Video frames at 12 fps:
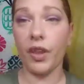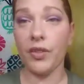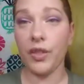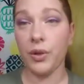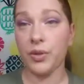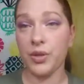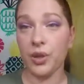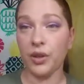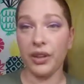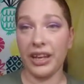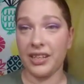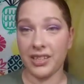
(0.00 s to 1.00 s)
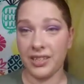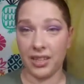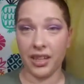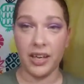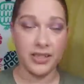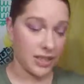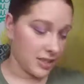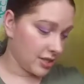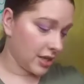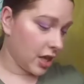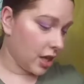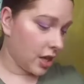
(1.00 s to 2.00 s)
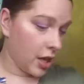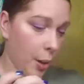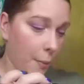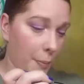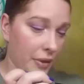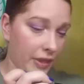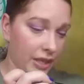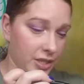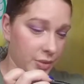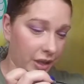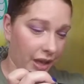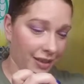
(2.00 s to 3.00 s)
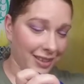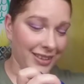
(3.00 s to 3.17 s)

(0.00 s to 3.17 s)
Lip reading: Those are like distant cousins, but that's okay.